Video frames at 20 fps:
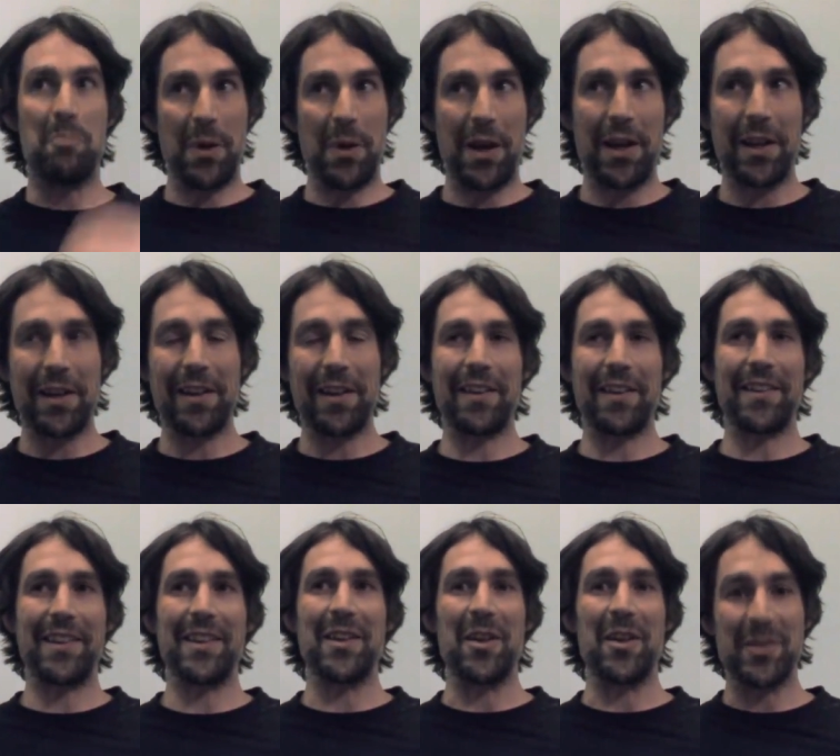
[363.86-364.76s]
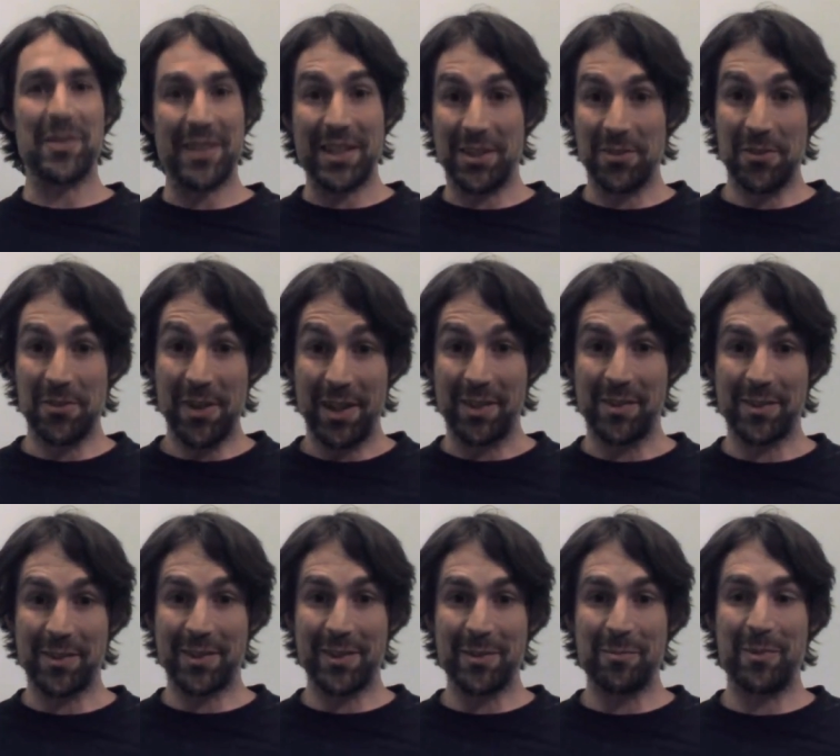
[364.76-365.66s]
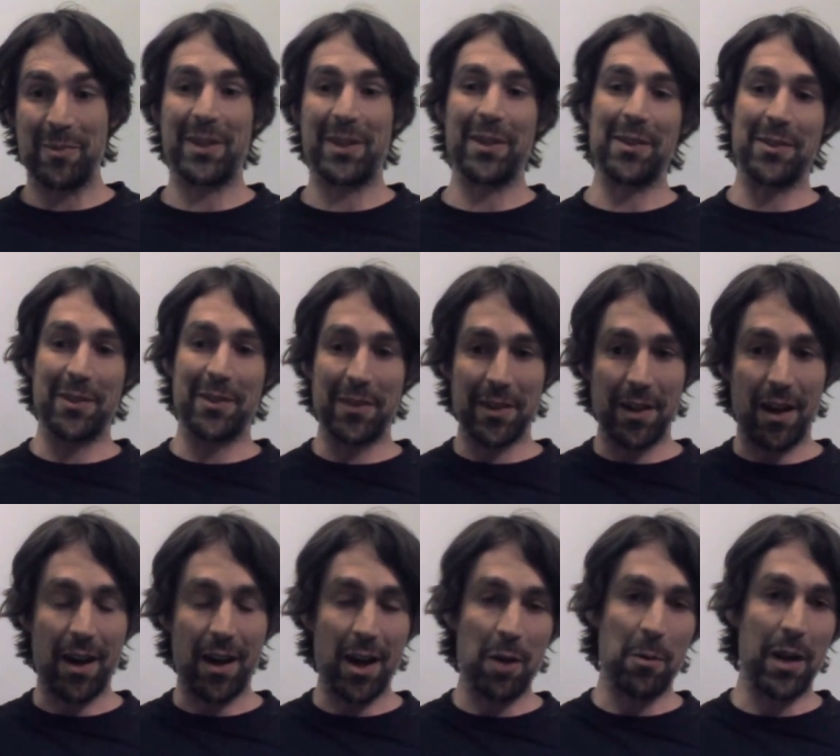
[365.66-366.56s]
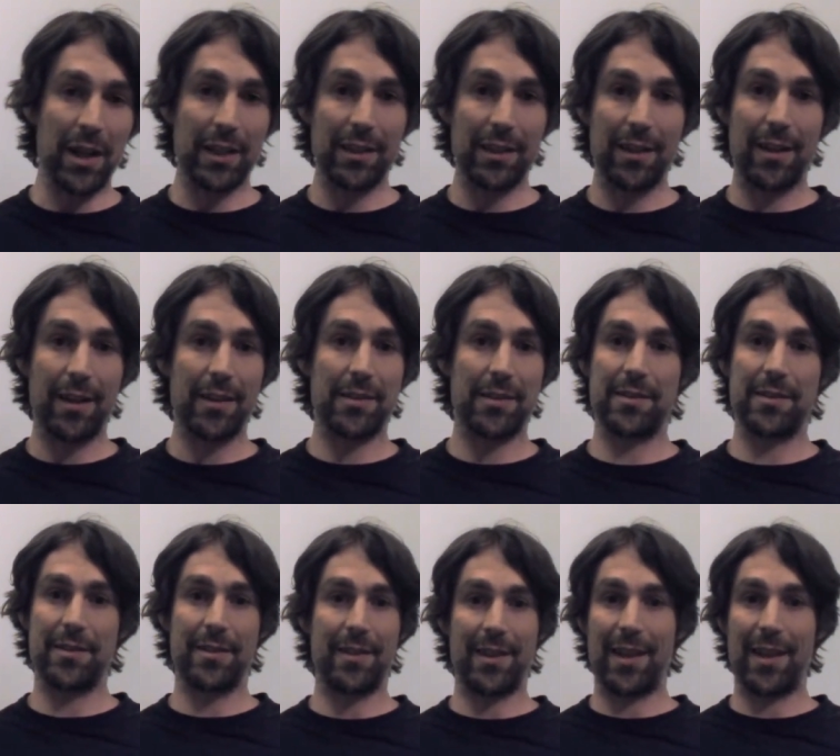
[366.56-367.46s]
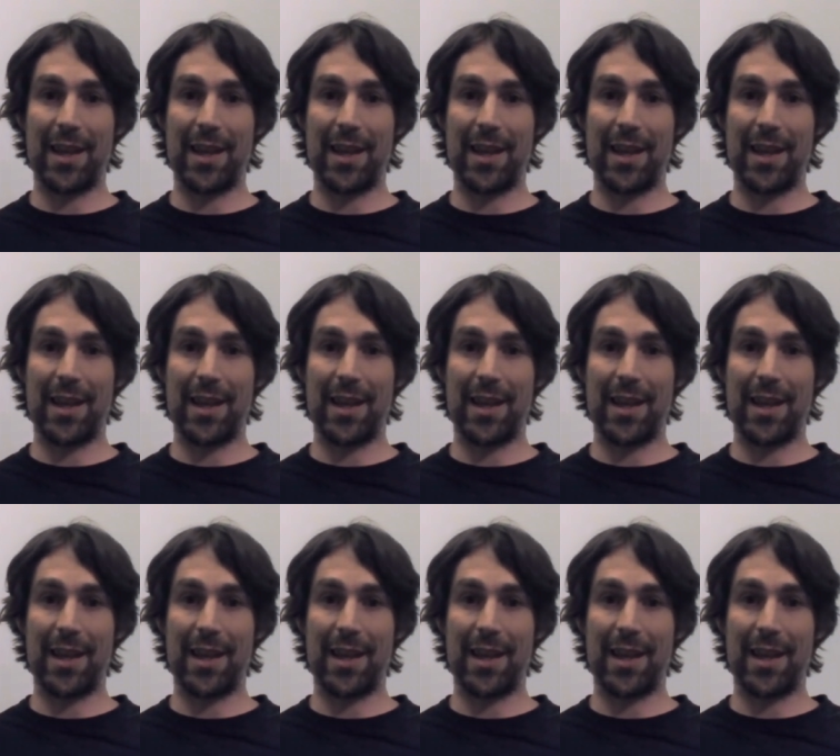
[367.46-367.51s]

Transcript: But you take a risk because you're in a higher weight class.